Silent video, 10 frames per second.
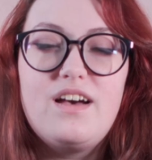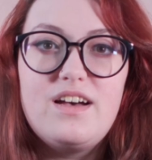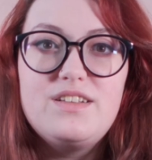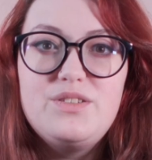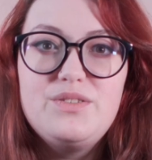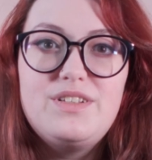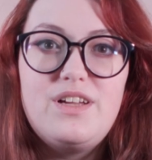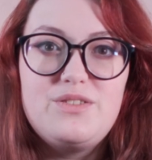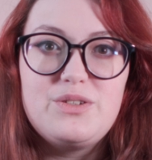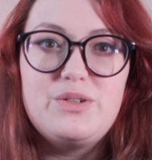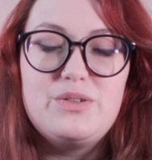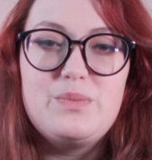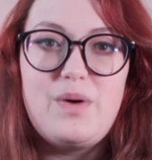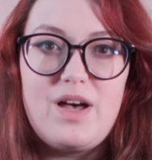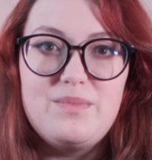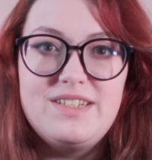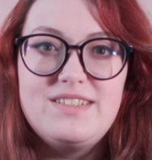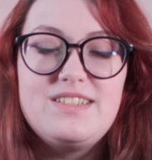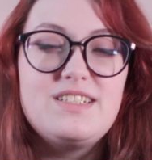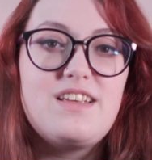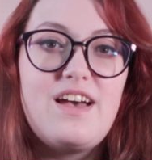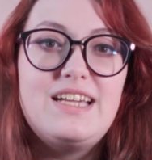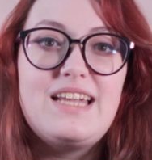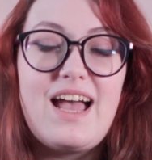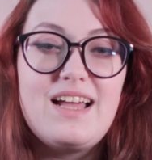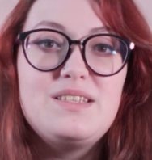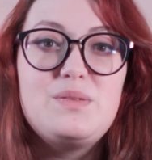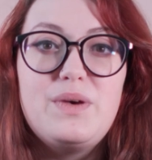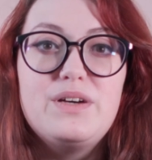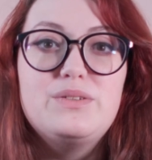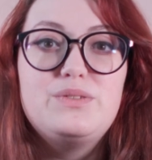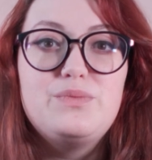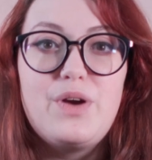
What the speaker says: Our neurological department design and build